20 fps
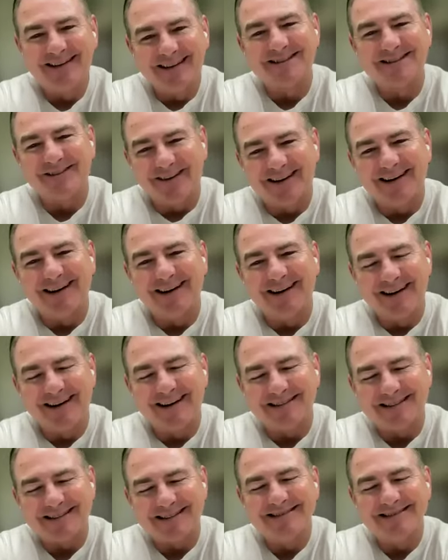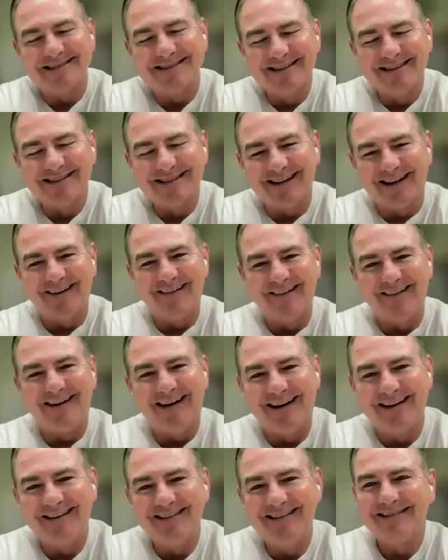it is what it is.
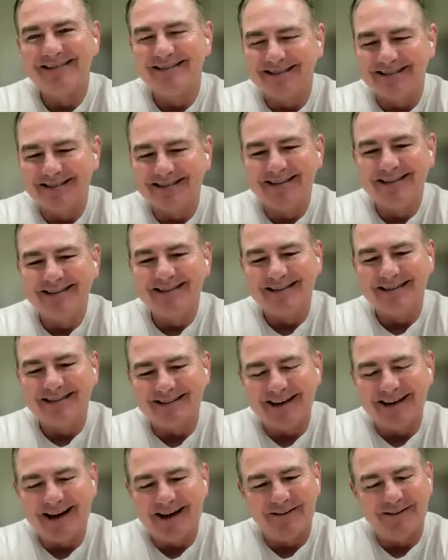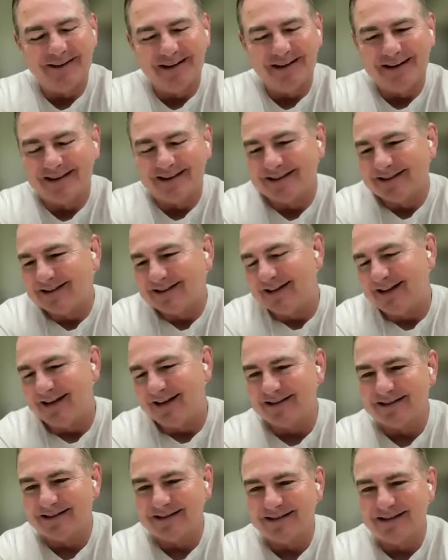So, uh, and now it is,
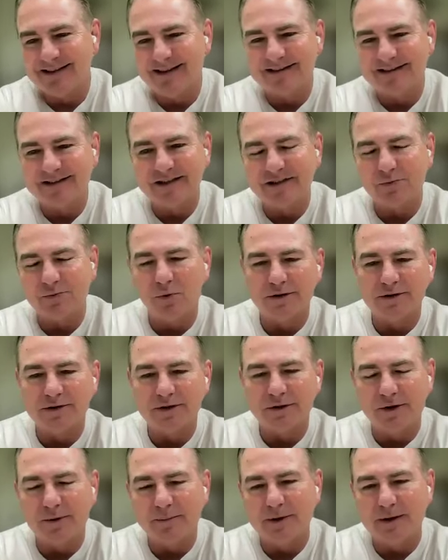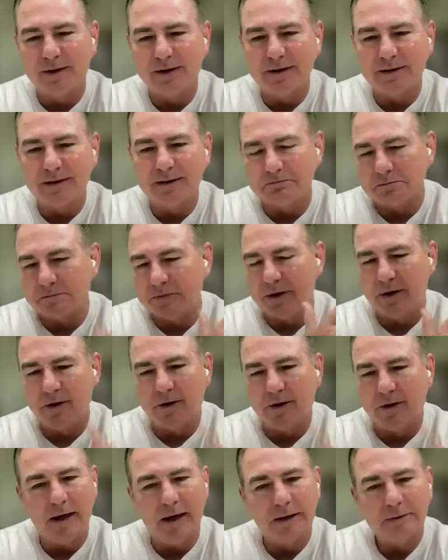and that's it's just where it's going to be. And
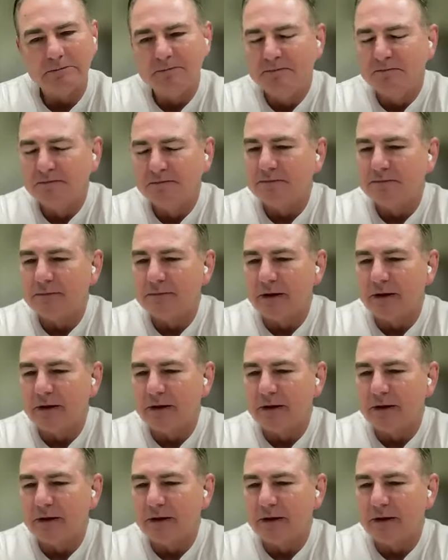you know, hey,